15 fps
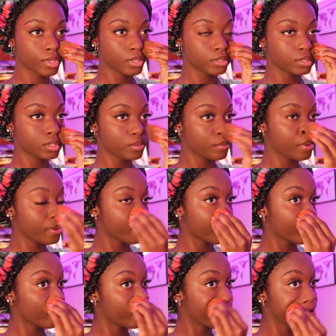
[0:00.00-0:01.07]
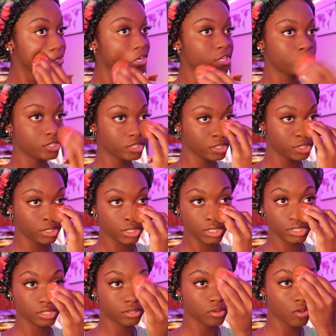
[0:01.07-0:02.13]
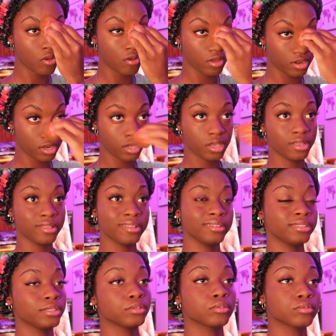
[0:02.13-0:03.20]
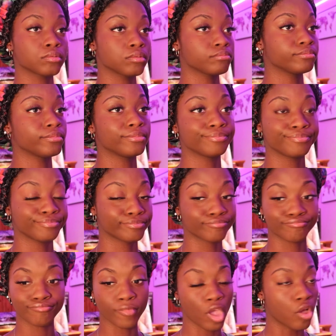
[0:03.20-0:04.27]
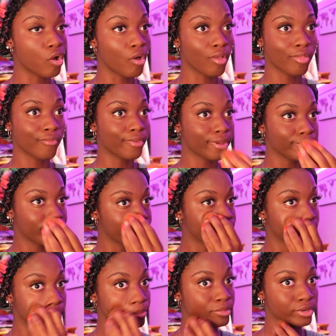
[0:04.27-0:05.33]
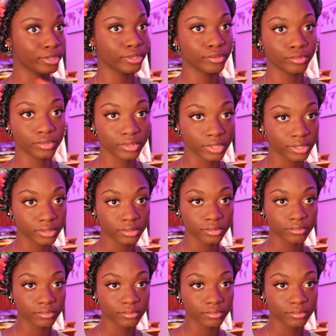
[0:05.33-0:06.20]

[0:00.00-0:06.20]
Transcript: So yeah, foundation is on, and this is all the foundation I'm gonna use because